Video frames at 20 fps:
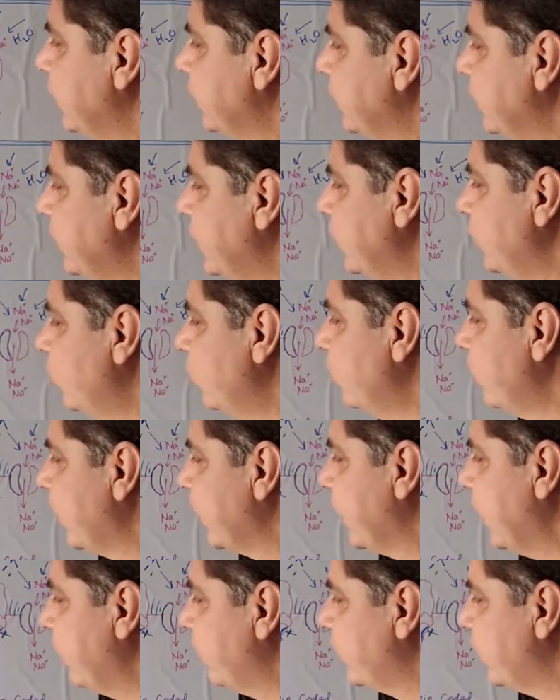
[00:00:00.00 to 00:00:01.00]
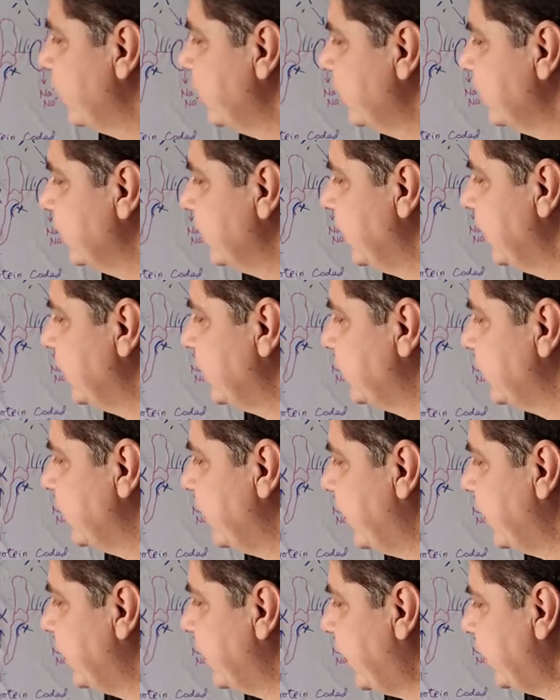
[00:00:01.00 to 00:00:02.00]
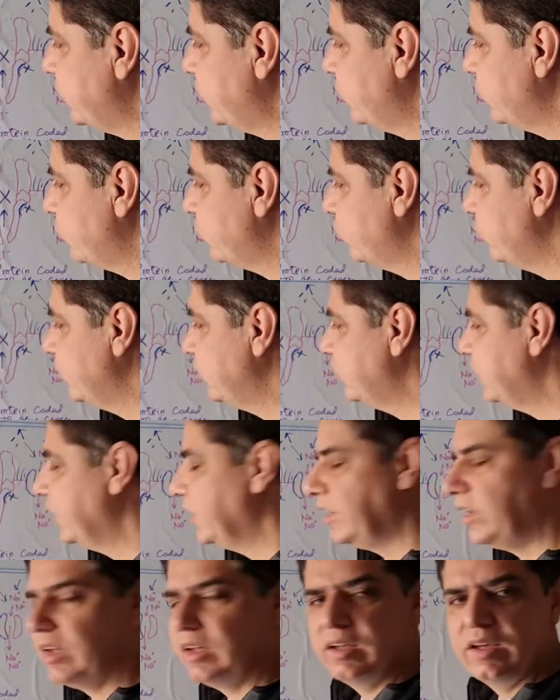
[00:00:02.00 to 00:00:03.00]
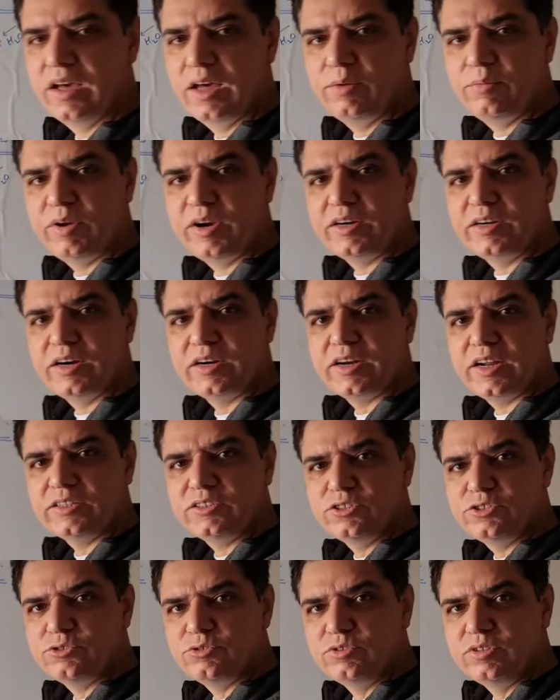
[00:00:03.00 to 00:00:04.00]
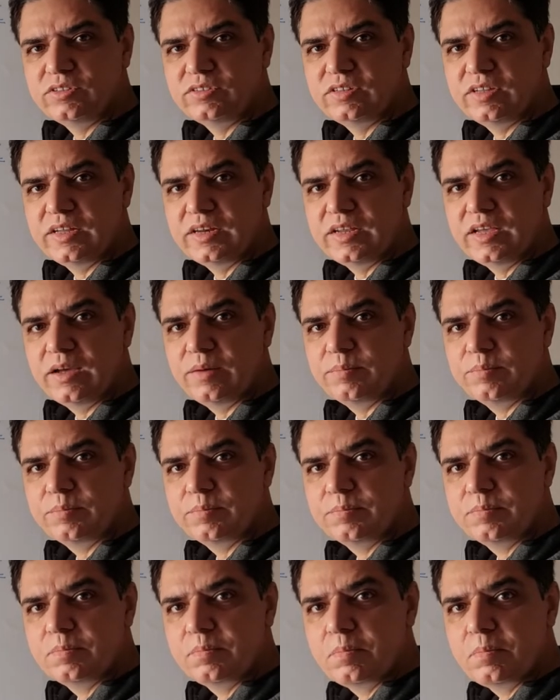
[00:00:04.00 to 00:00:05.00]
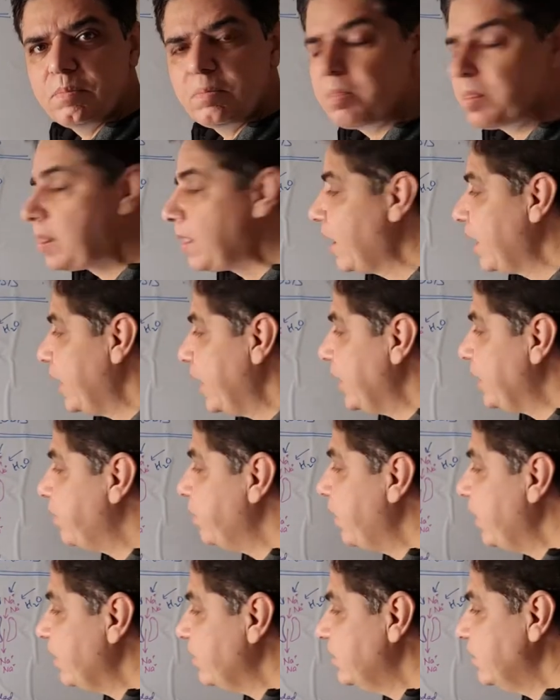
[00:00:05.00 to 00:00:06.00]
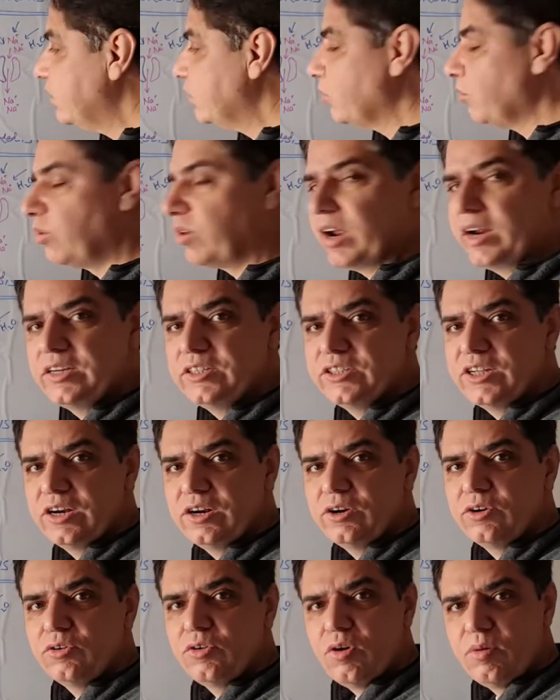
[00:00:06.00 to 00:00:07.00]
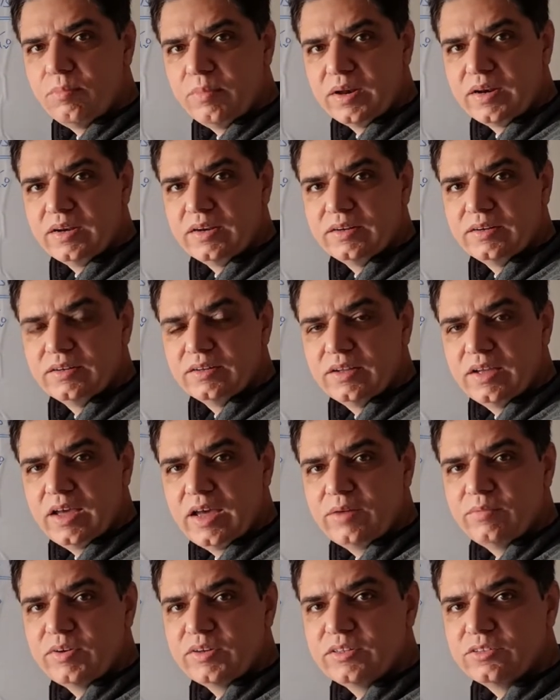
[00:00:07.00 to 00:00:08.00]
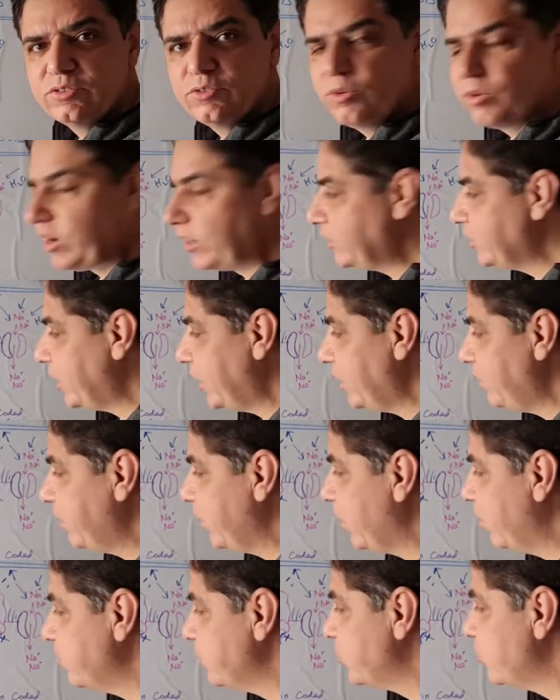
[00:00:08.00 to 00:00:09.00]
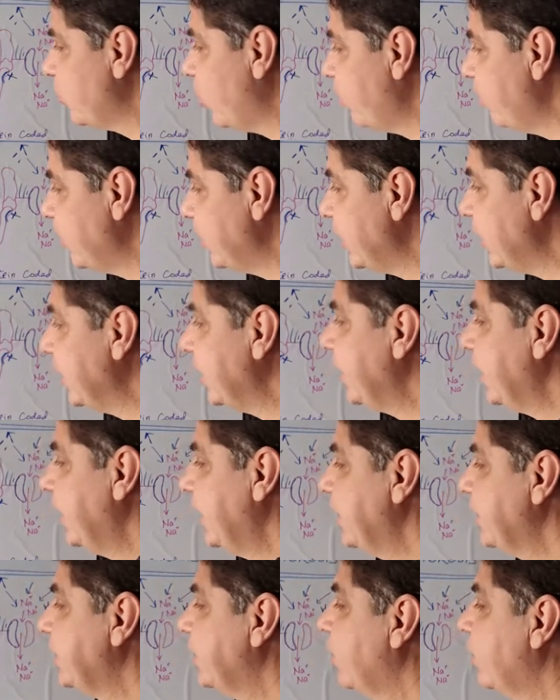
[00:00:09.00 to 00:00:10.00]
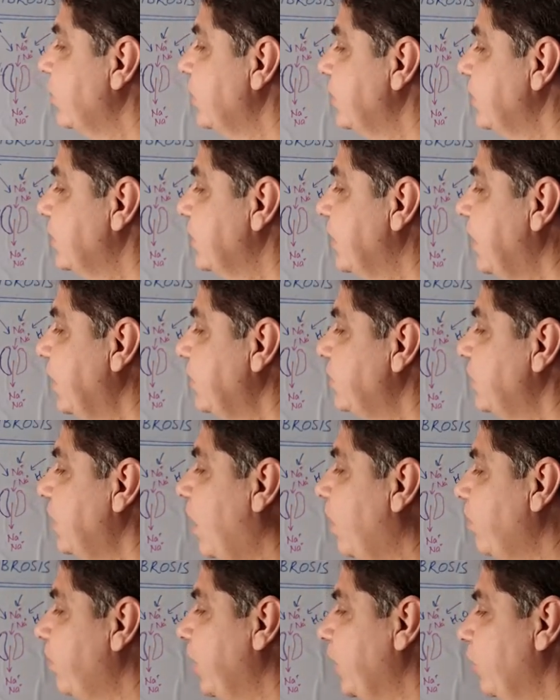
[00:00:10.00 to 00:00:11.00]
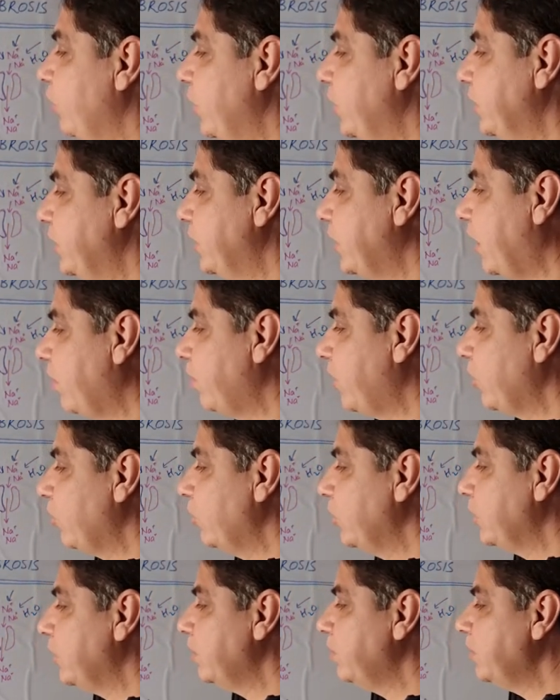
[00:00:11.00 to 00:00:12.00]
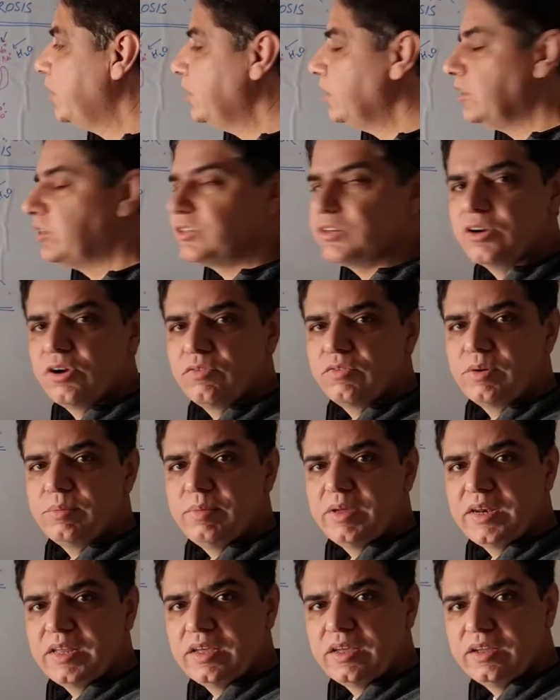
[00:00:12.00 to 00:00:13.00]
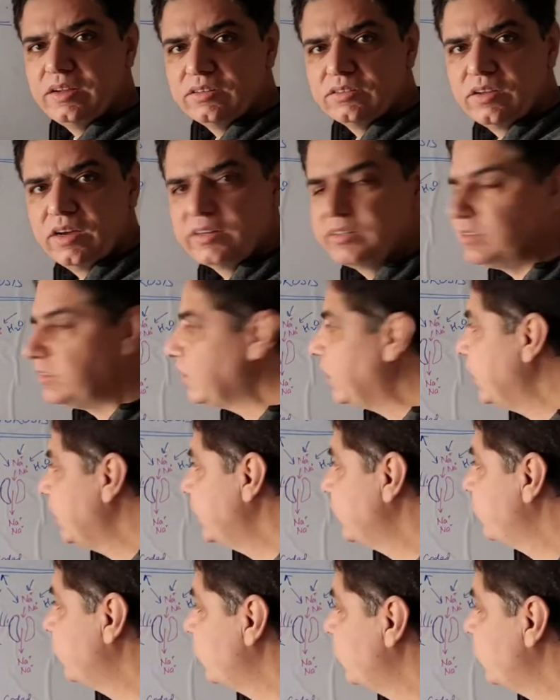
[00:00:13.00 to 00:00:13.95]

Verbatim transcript: the luma it attaches to this area. And when it attaches to this area, it makes this chloride channel normal. And when this chloride channel becomes normal, it gets upregulated. Upregulated means instead of remaining inside the cell, it would